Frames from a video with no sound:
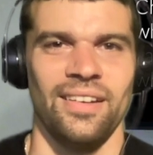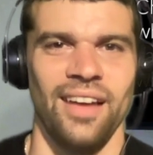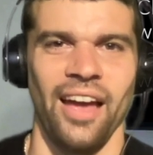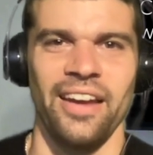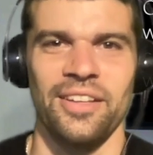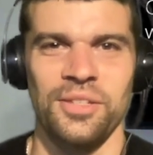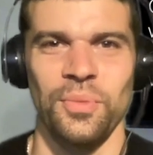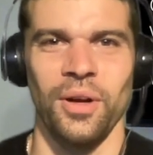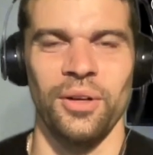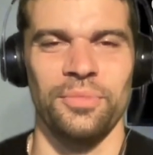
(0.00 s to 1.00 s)
Hi, Nancy.
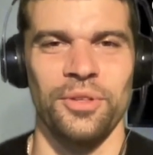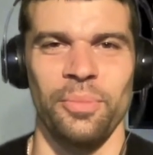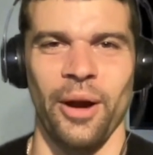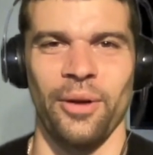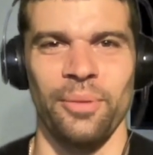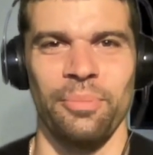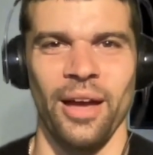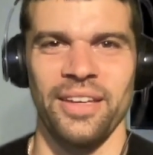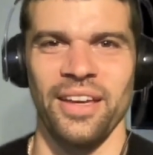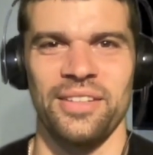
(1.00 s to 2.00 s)
Welcome to the Powered Up
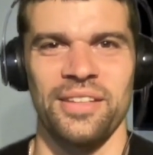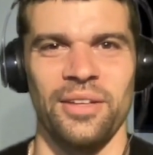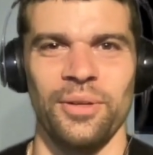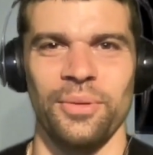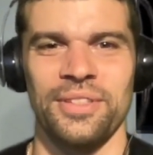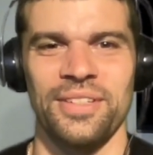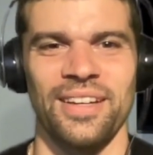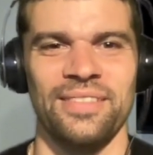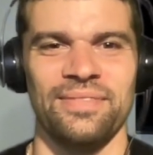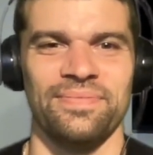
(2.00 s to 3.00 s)
Podcast. How you doing tonight?